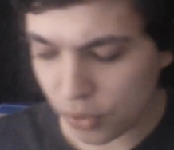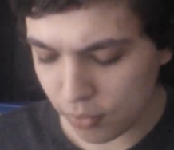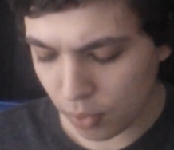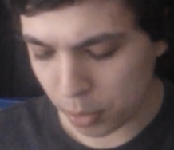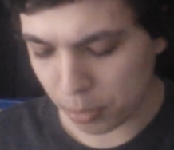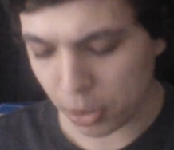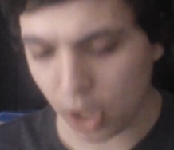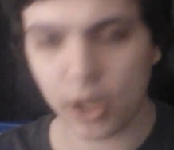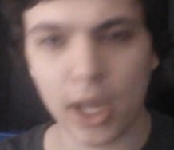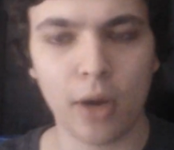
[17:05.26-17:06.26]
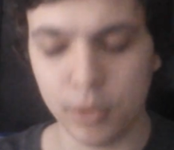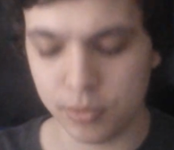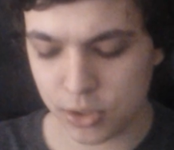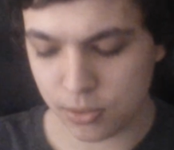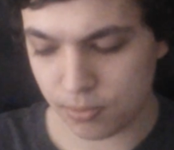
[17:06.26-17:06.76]
3 Robert Plant
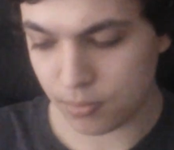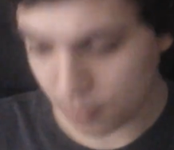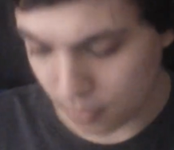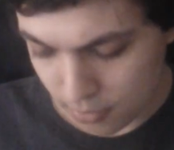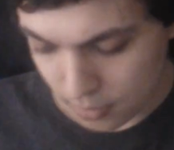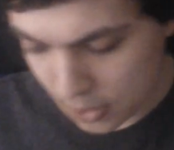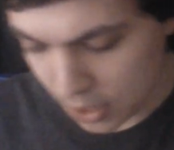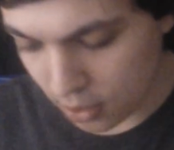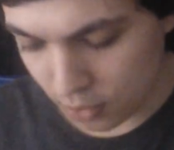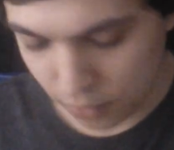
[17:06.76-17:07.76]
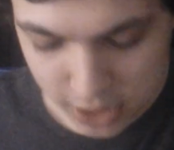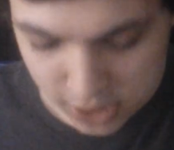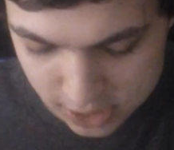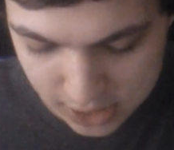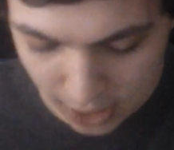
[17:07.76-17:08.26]
albums,
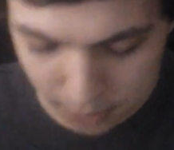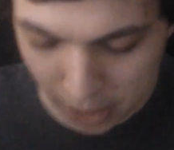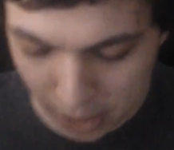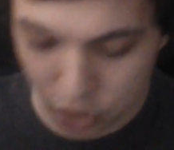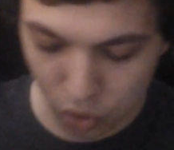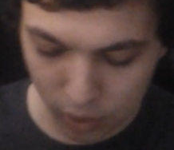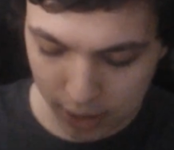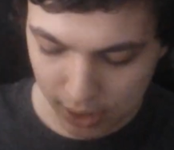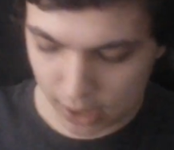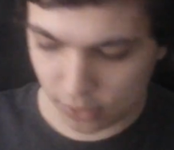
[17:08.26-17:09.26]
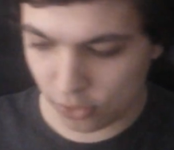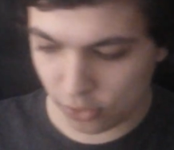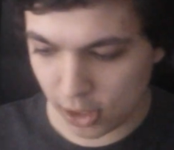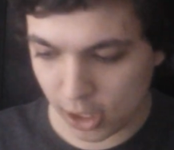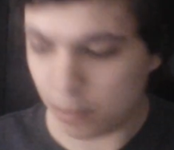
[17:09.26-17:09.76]
Raising Sand, Band of Joy, and
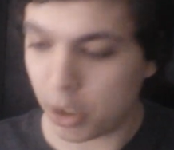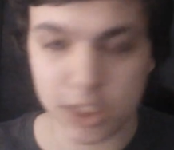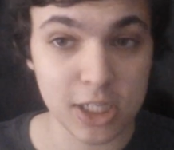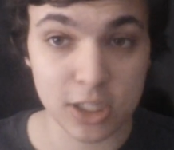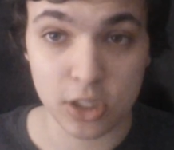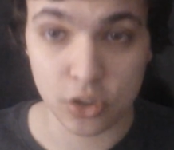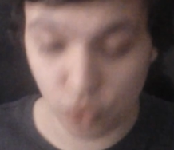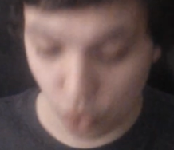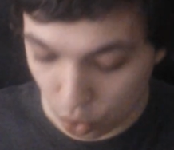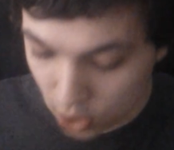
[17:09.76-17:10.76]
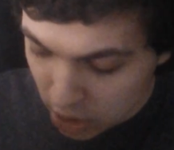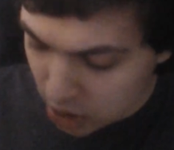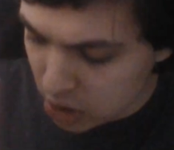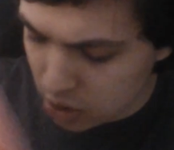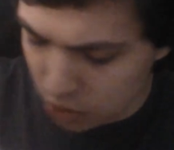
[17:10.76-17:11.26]
The Lullaby and the Ceaseless Roar,
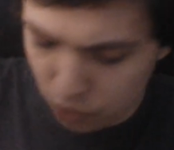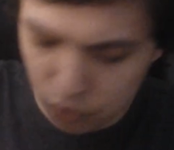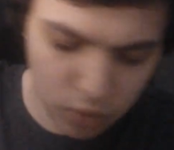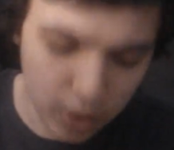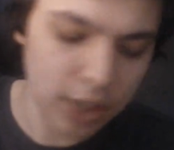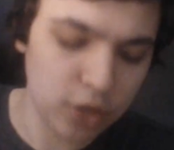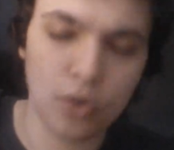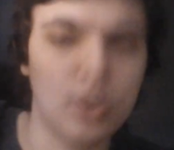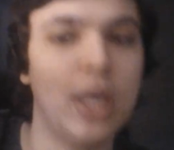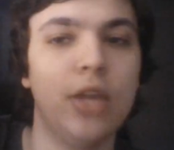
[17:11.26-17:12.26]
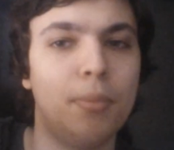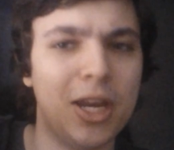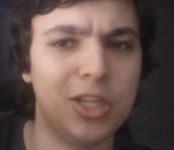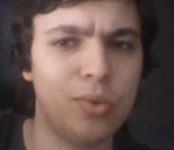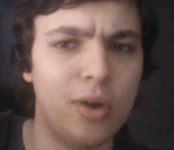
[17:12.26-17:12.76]
you really do get your
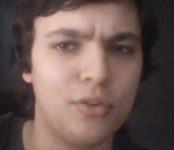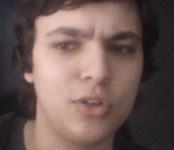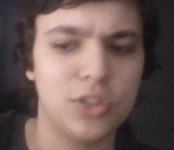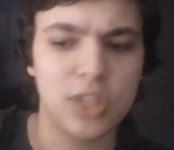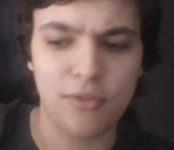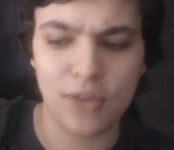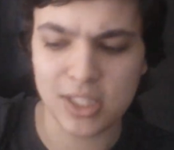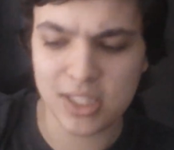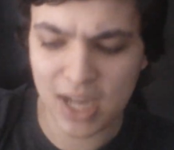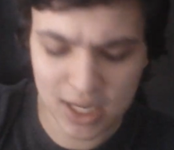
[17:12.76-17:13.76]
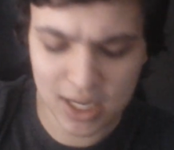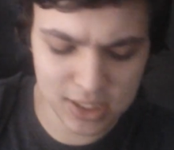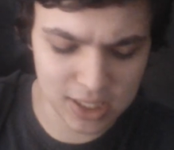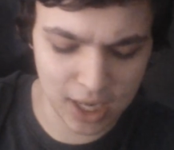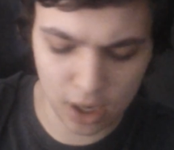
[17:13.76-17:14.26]
money's worth, because they're
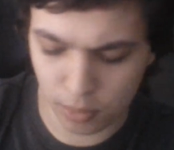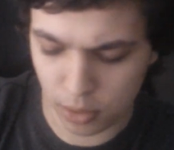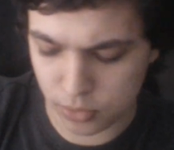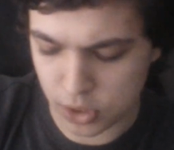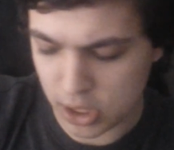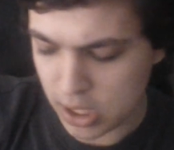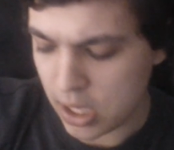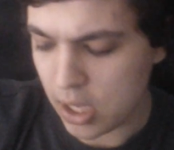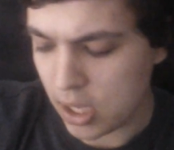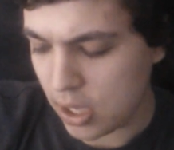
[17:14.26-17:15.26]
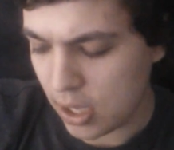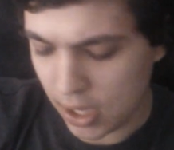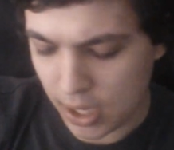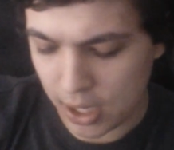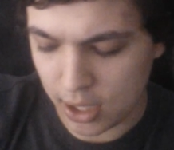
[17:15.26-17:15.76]
fantastic albums,
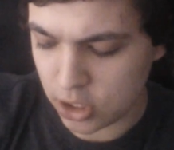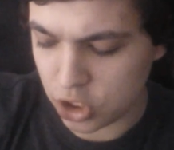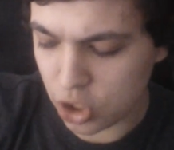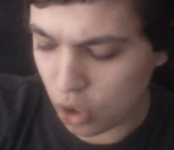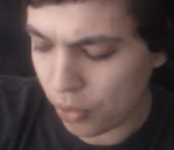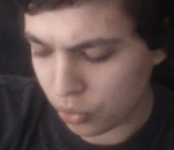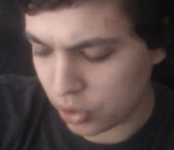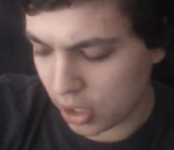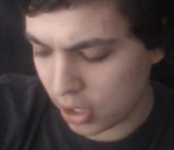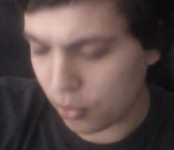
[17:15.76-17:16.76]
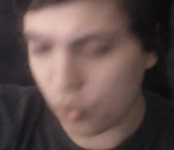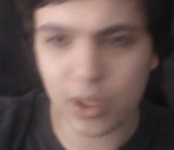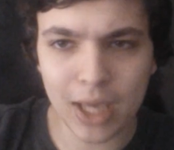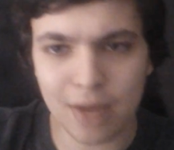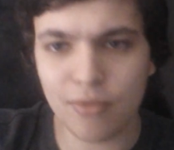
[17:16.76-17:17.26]
and they're so well done. They're all
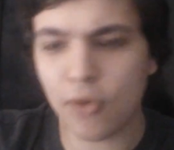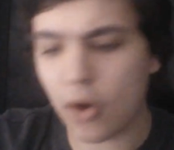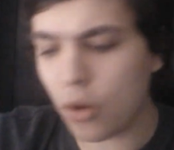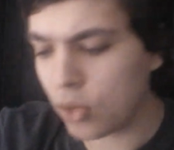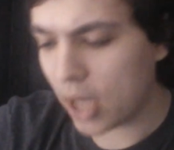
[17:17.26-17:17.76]
gatefold,